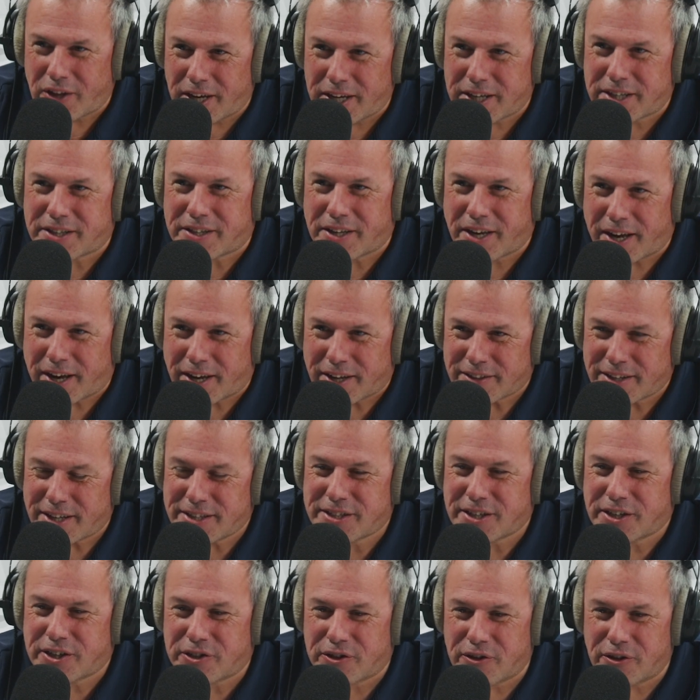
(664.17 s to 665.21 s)
like that.
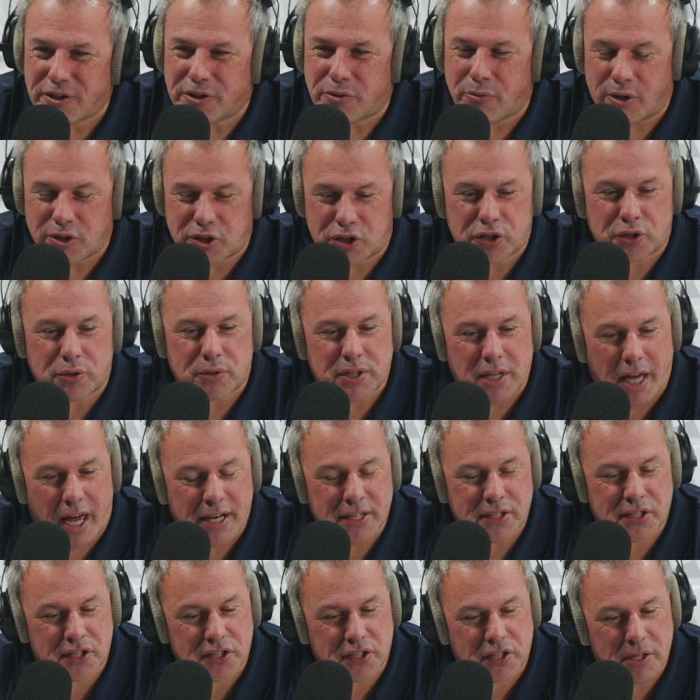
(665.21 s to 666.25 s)
That's a good question. So
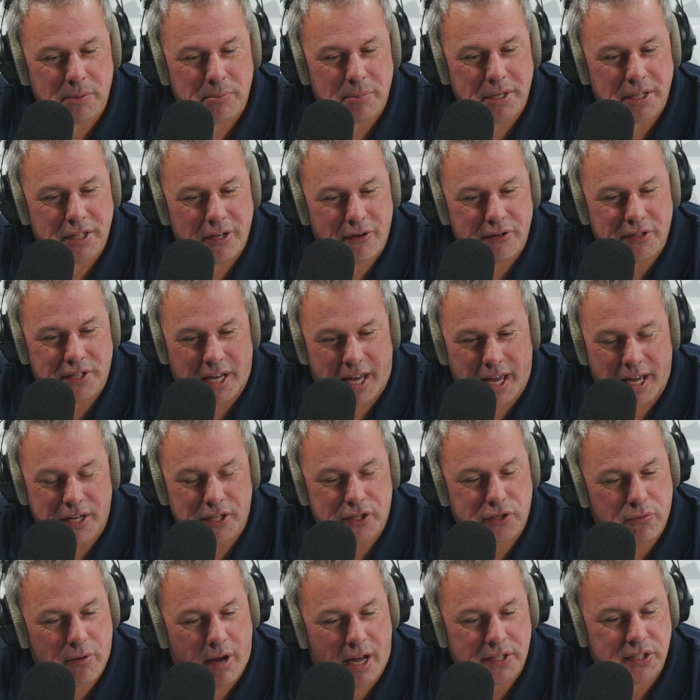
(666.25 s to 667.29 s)
Giannis is going to be there,
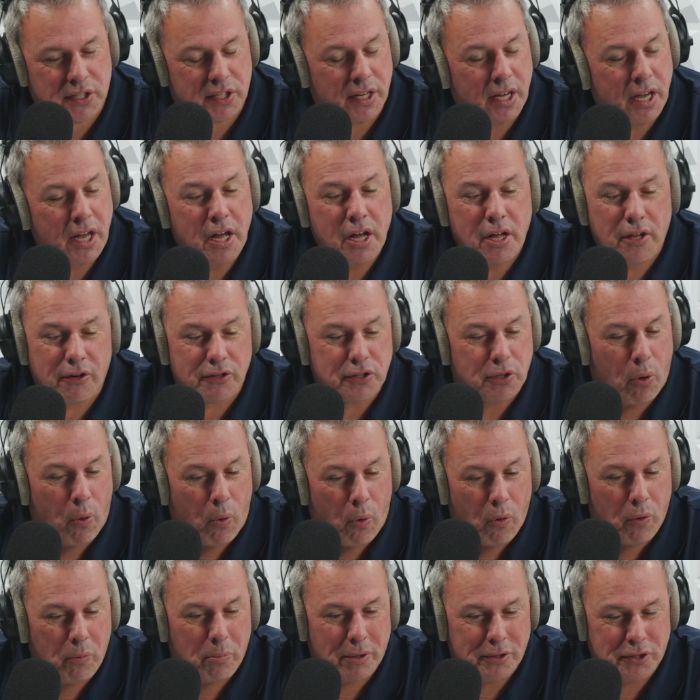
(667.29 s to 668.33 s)
Diana Taurasi. There's a
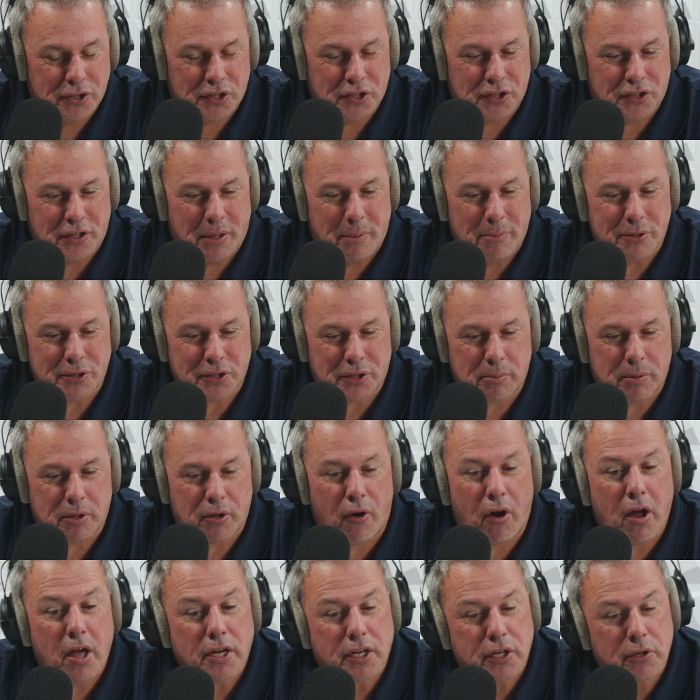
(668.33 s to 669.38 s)
whole bunch of celebrities going to
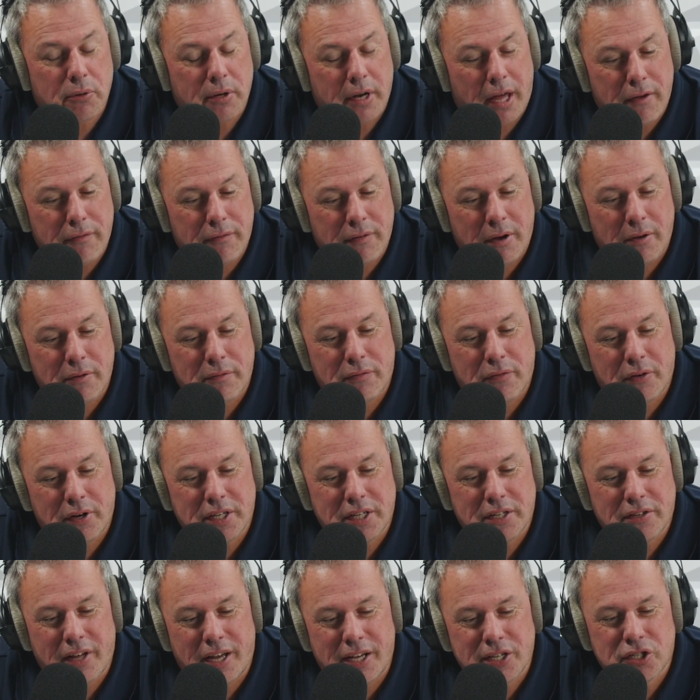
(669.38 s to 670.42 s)
be there. You know what I found
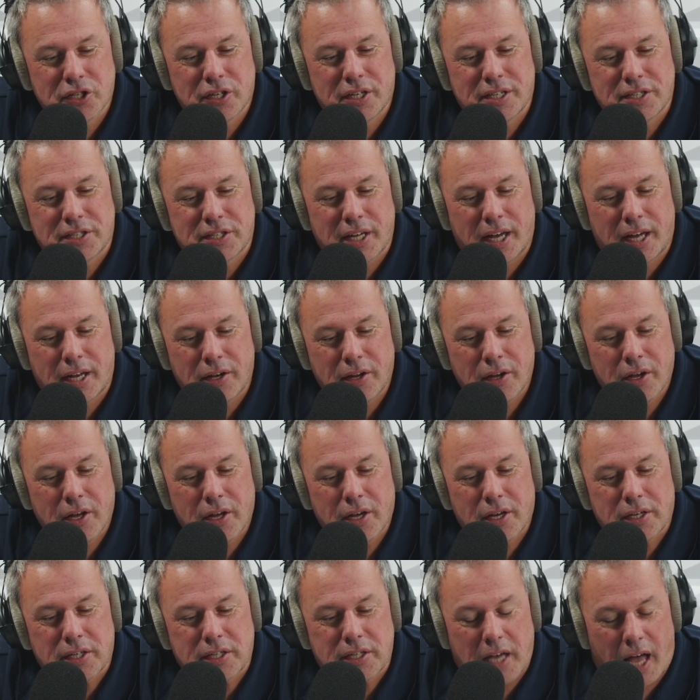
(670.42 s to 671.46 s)
funny, Elijah, is that
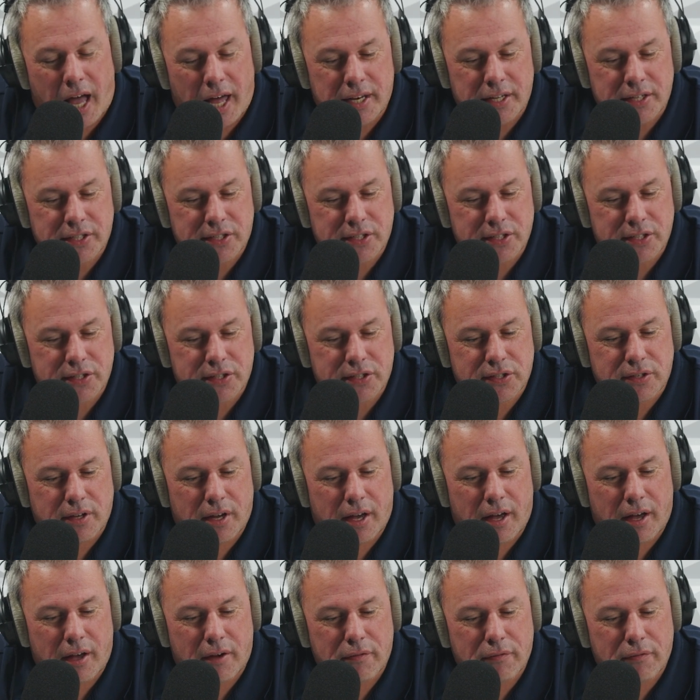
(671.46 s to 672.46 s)
Giannis's